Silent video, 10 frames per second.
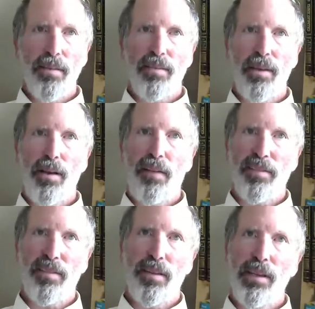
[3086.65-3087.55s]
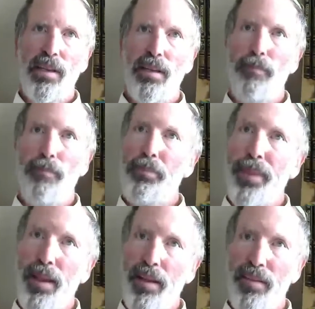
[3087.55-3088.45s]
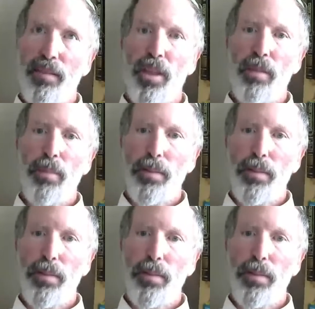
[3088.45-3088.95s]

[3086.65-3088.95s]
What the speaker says: So obviously, something